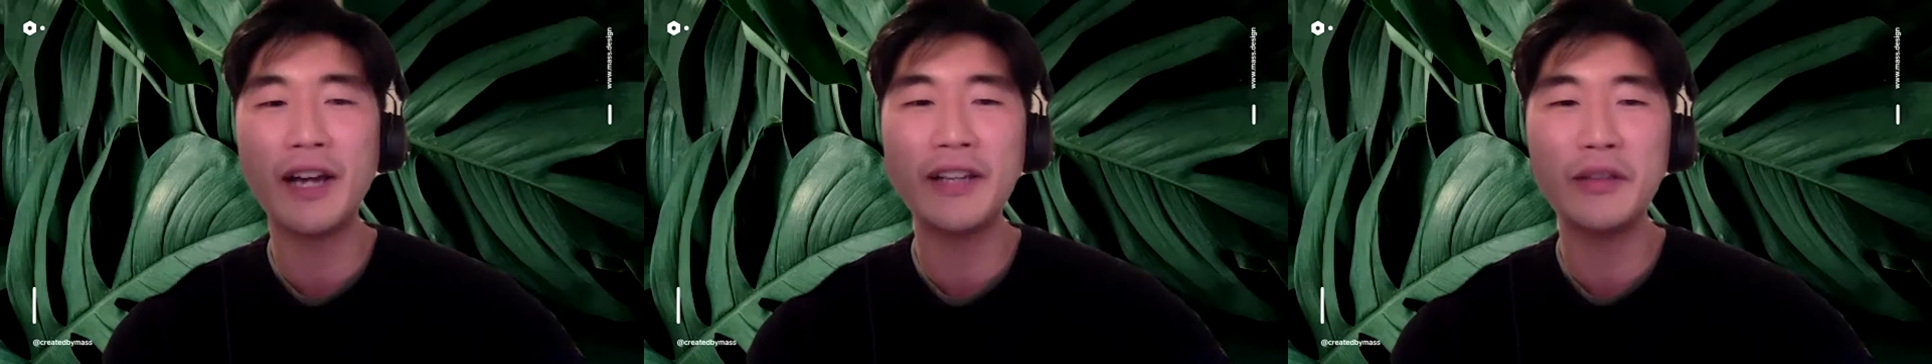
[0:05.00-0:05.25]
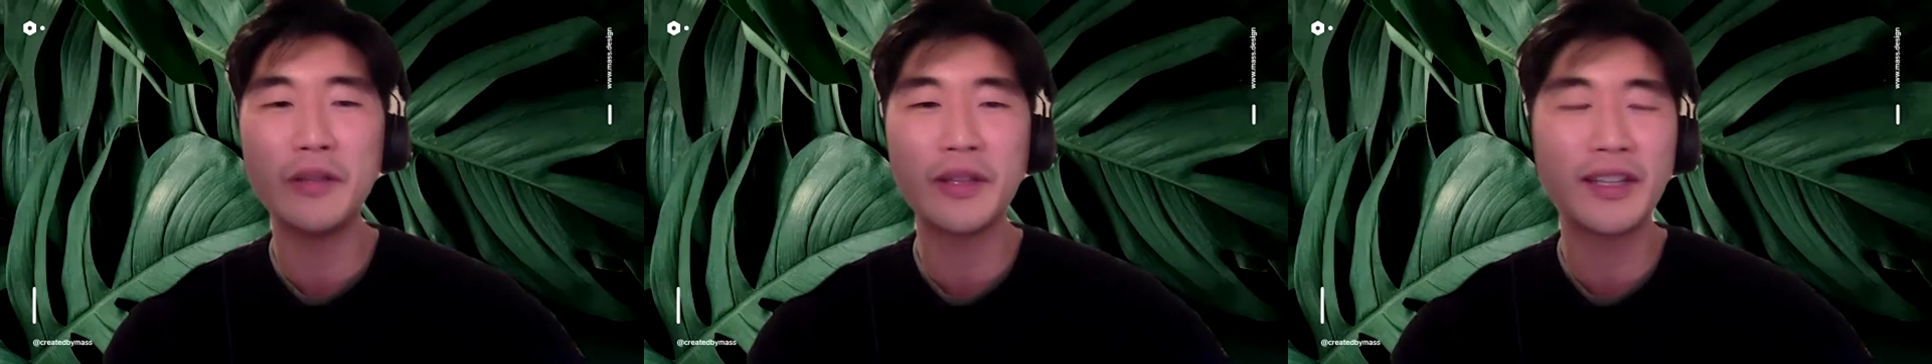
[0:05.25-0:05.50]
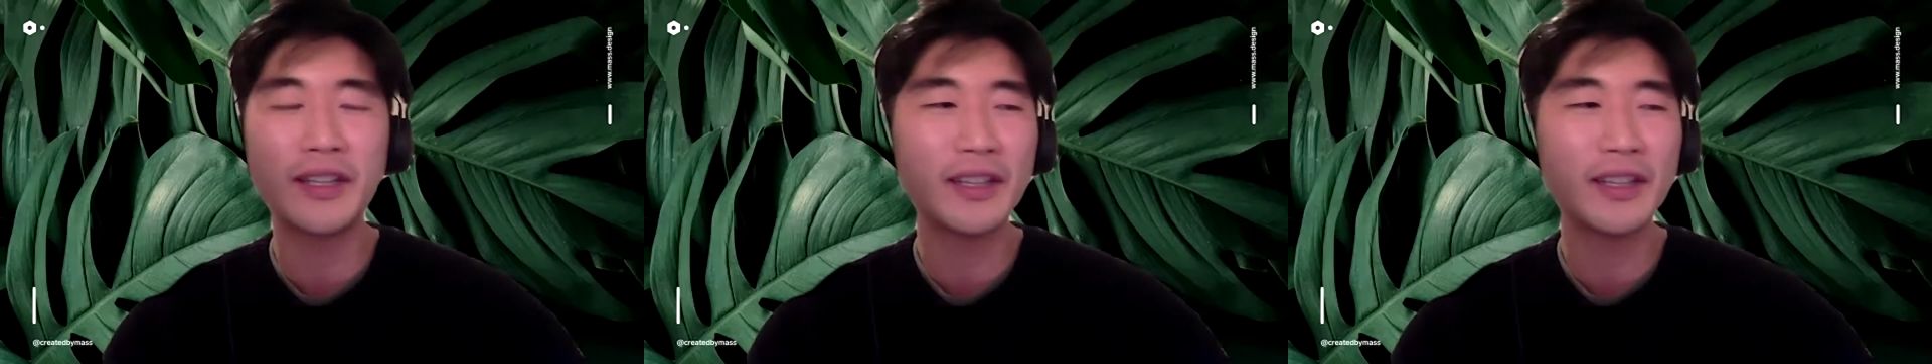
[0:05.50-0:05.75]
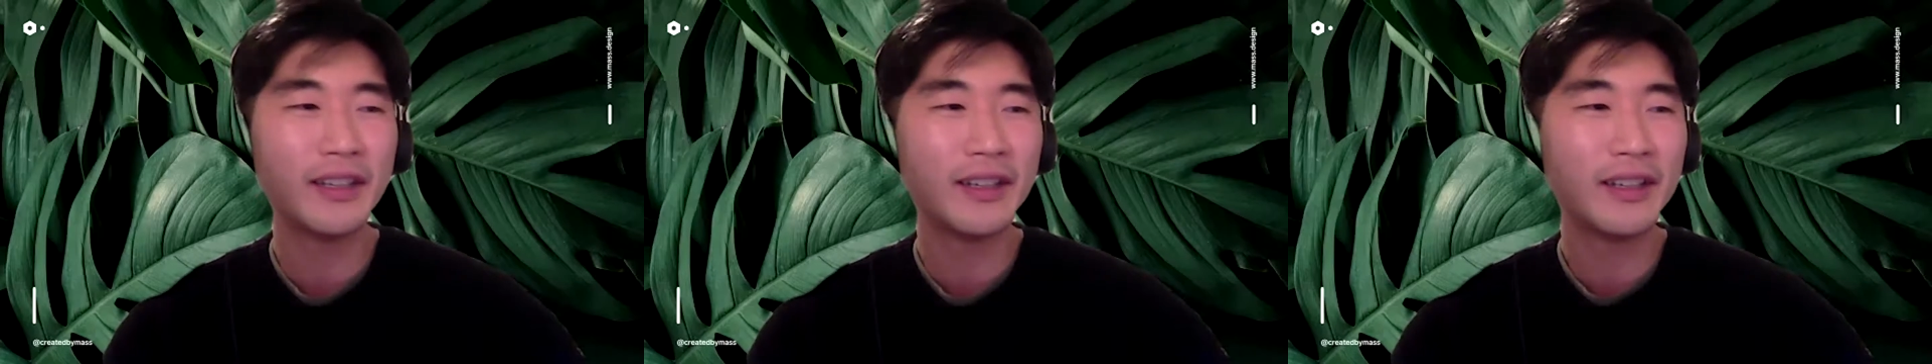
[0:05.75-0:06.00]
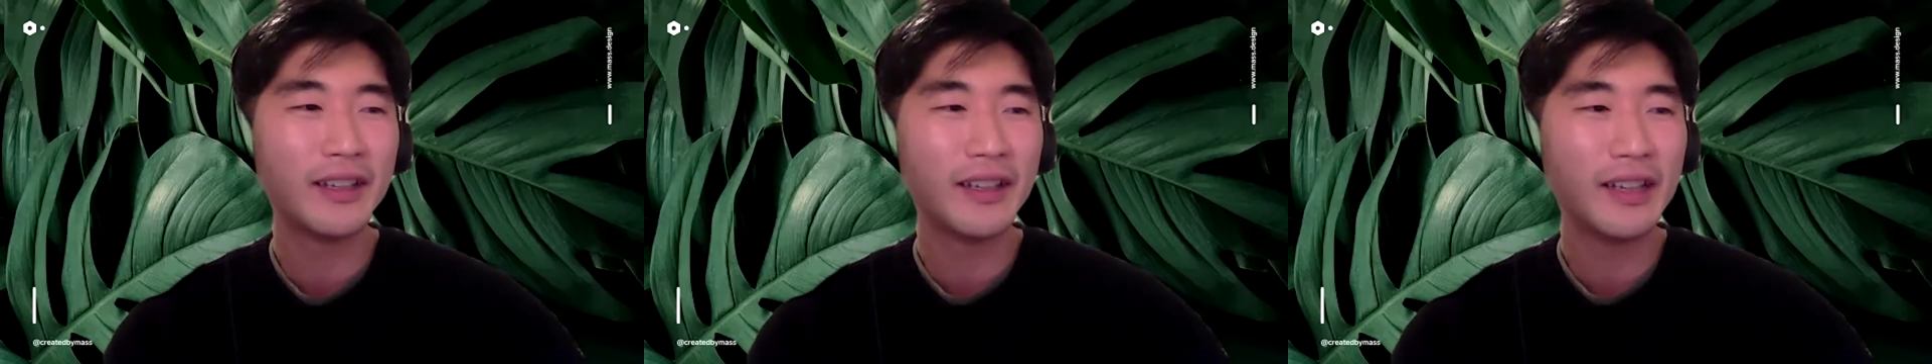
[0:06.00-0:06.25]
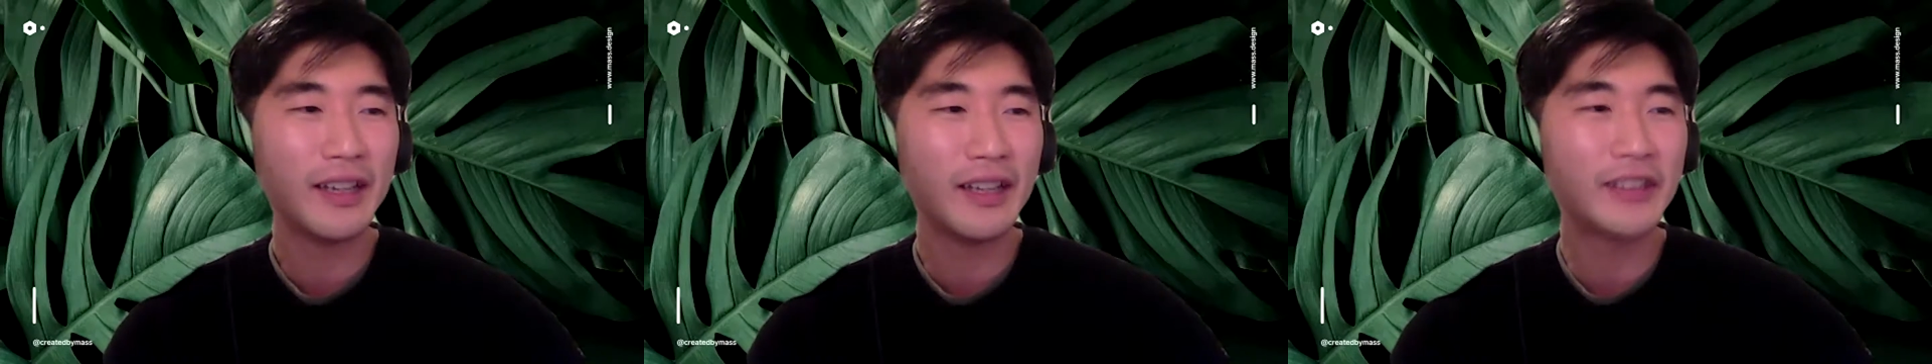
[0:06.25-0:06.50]
you think
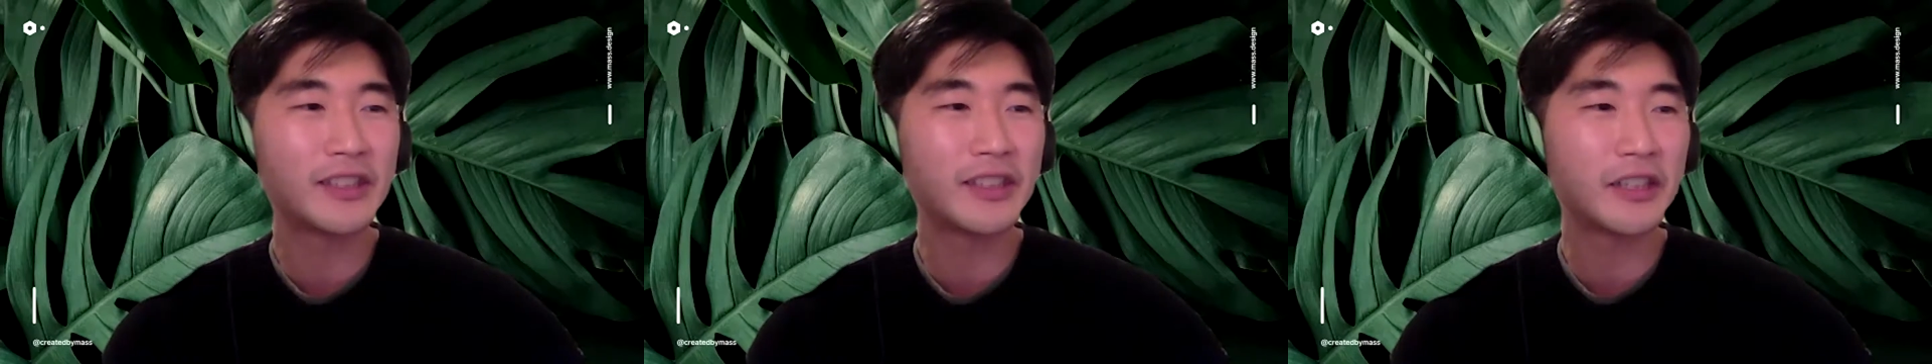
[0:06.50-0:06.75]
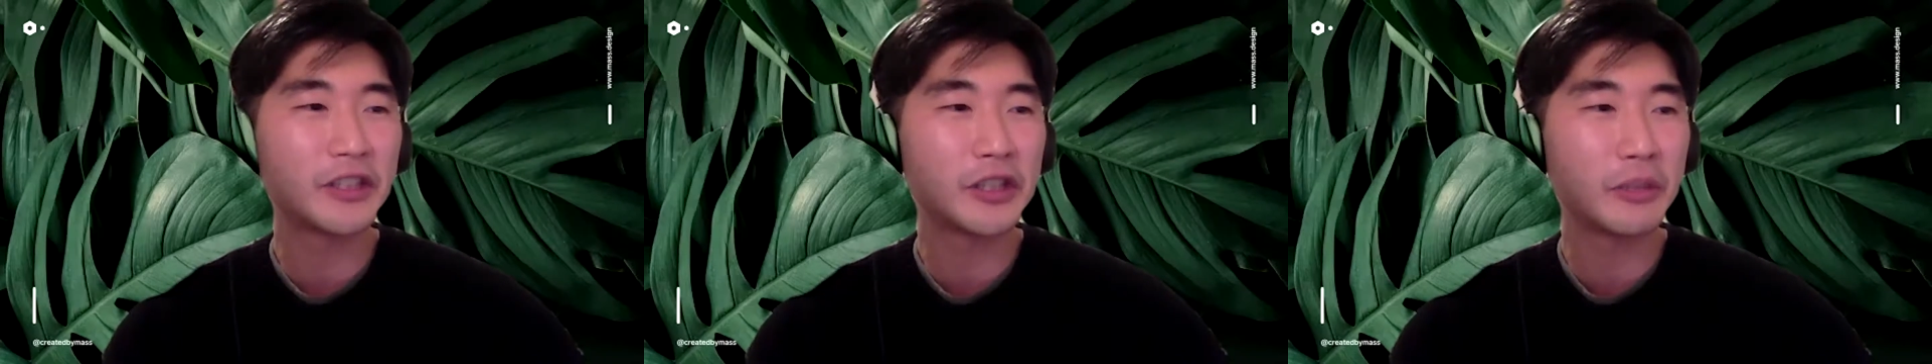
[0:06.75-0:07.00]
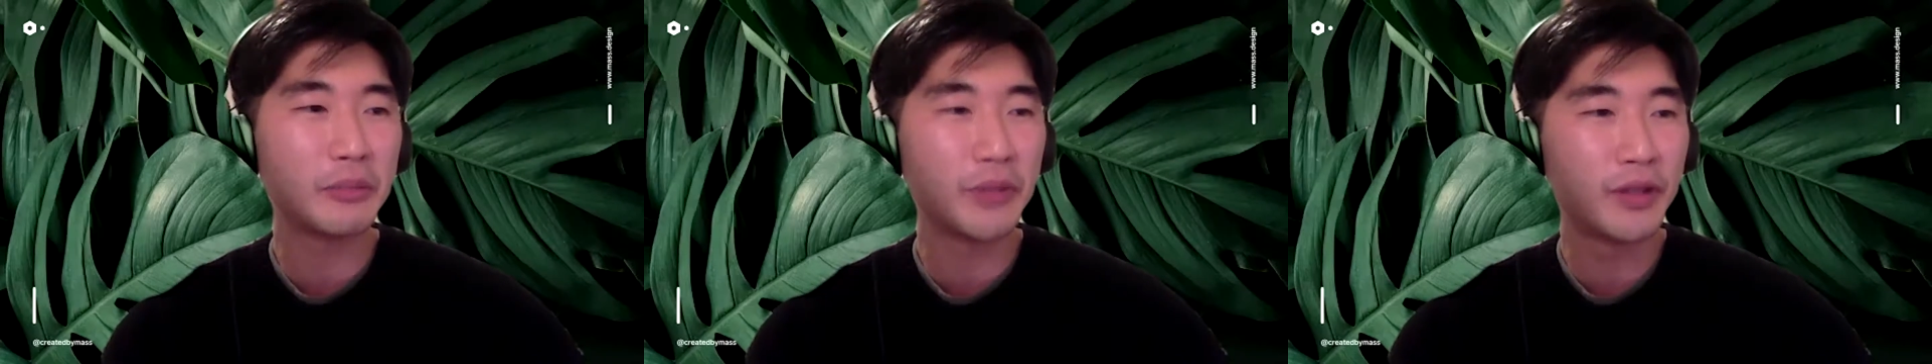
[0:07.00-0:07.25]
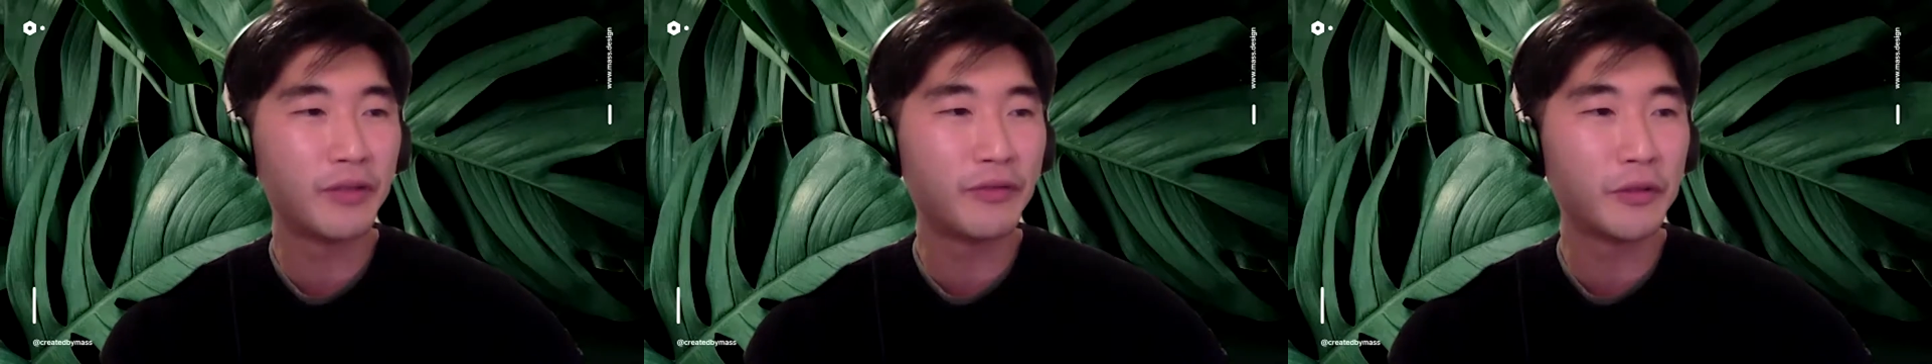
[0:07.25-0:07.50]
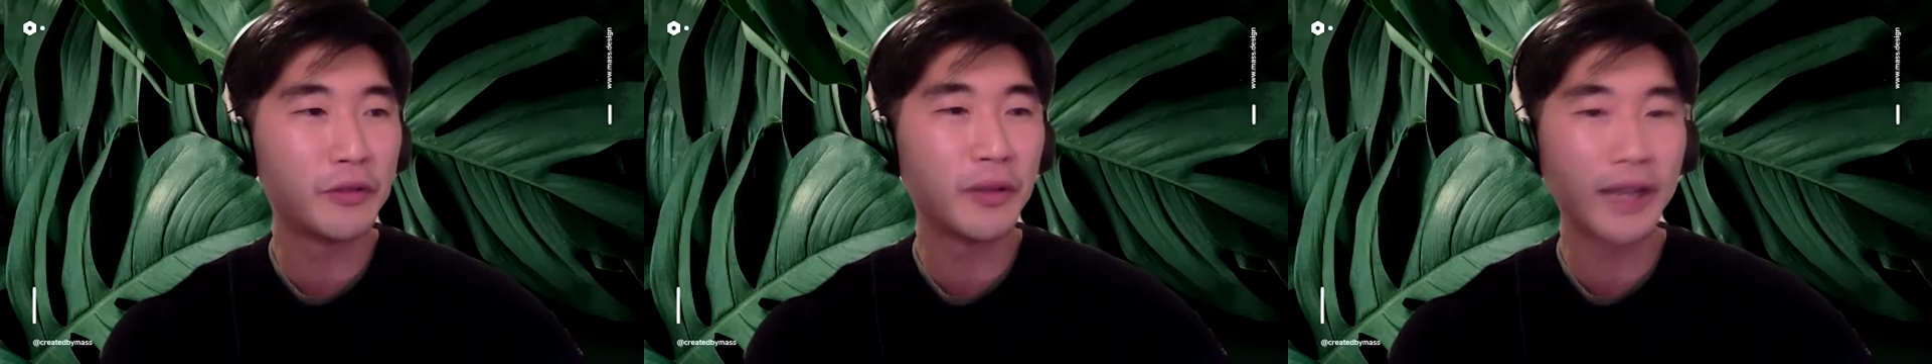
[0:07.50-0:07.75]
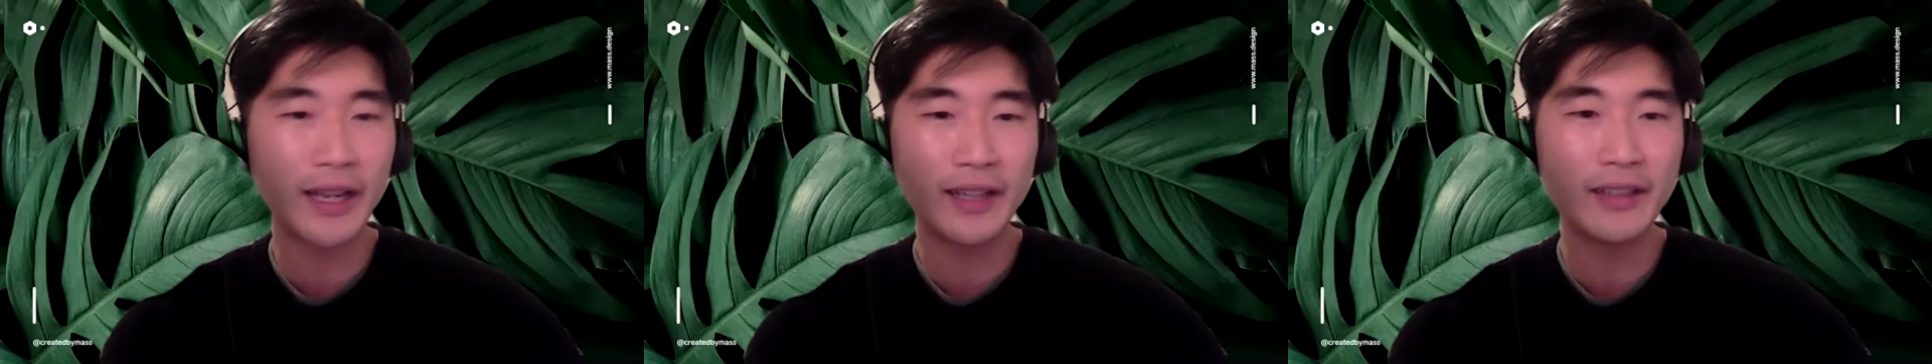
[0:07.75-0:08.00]
it's such a beautiful
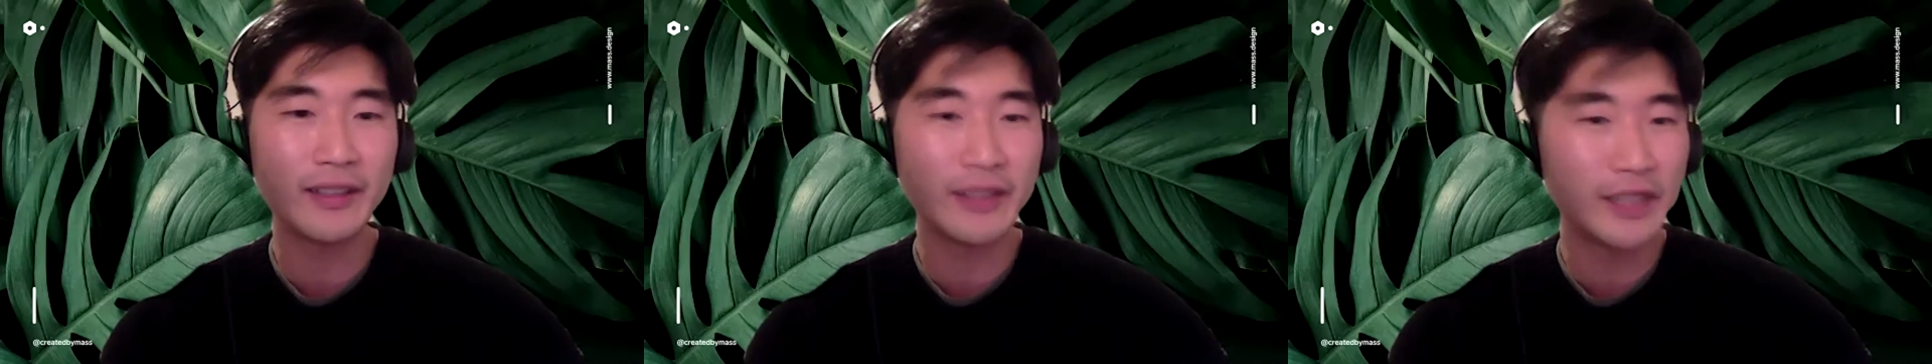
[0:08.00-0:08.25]
and